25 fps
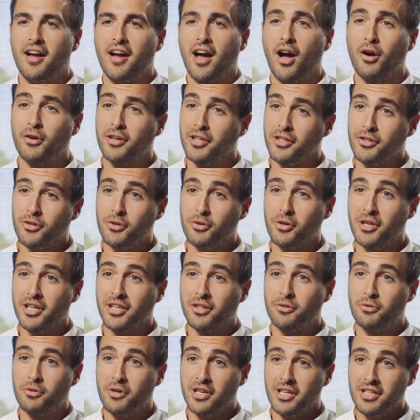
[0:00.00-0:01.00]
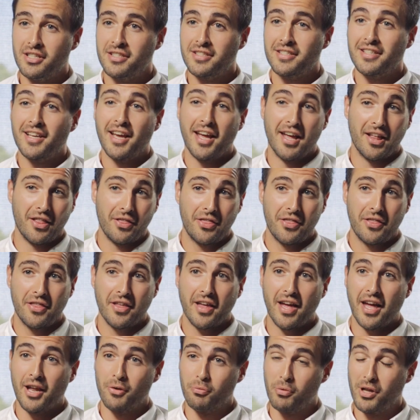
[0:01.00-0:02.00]
How can you increase health
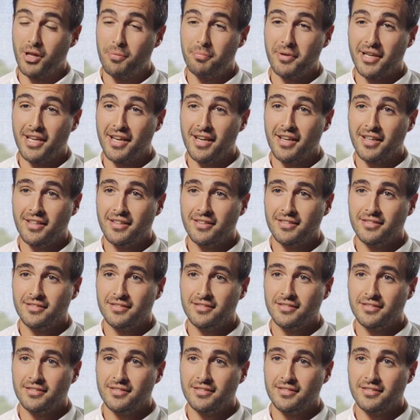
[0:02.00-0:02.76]
and well-being